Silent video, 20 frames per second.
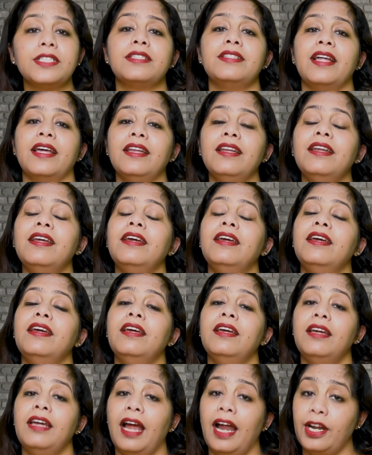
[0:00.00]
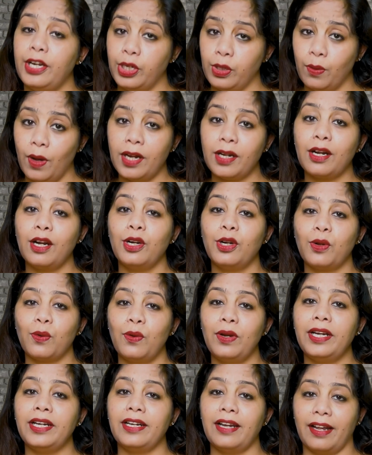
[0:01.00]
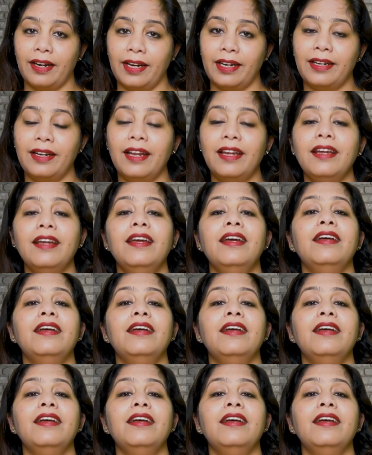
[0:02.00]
then and you are controlling, directing,